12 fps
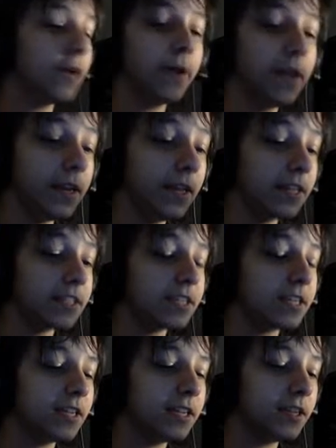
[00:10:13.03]
Now I need is
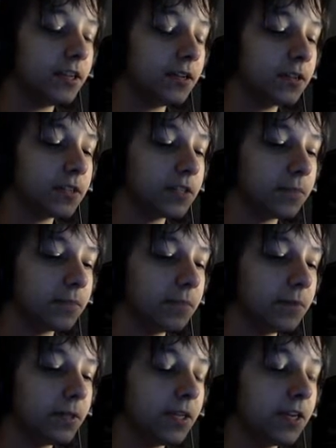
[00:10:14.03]
to kill some
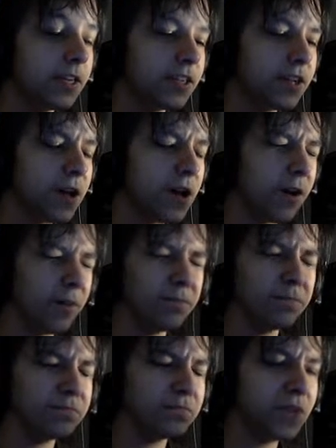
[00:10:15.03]
kitty.
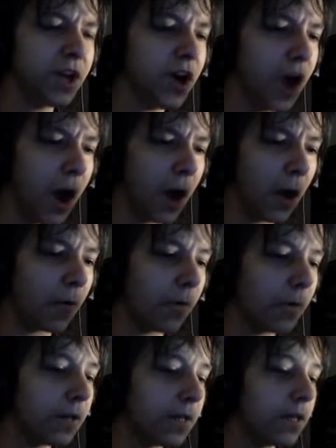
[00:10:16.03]

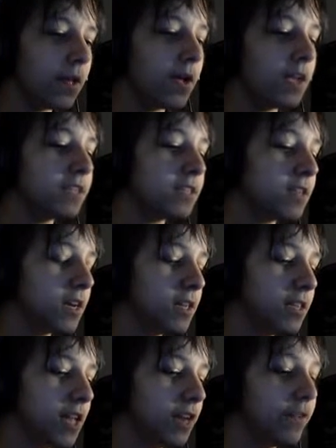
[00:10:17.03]
No! I stuck
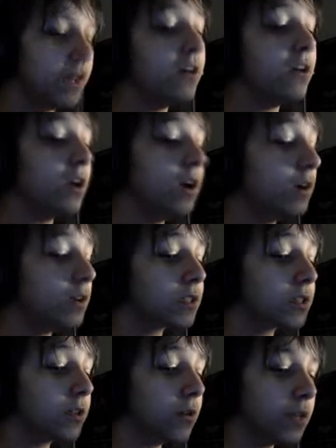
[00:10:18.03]
the elevator in the hall,
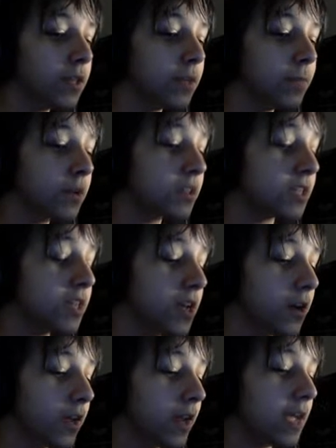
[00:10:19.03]
so only the
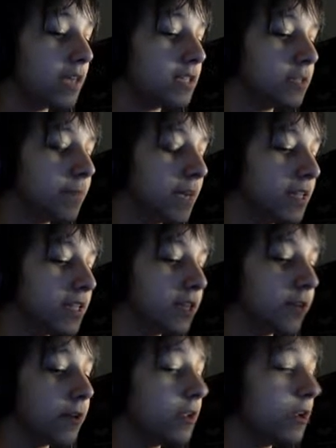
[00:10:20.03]
personnel can access by
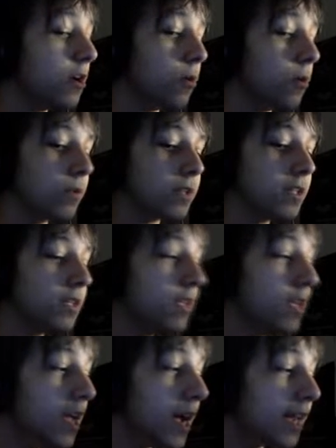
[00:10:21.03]
secret code.
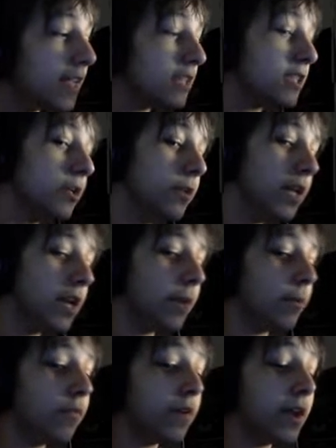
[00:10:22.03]
I guess no kitty
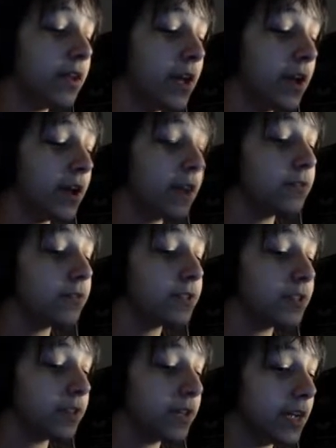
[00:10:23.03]
will find that out,
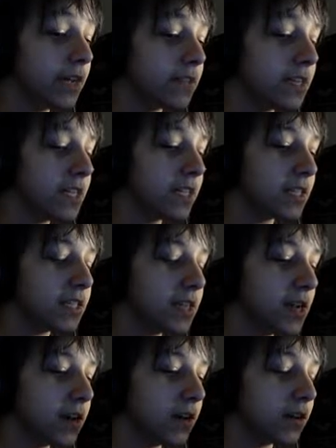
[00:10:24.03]
so they have to take the
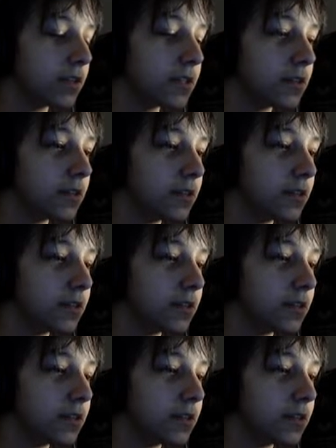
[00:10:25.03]
stairs.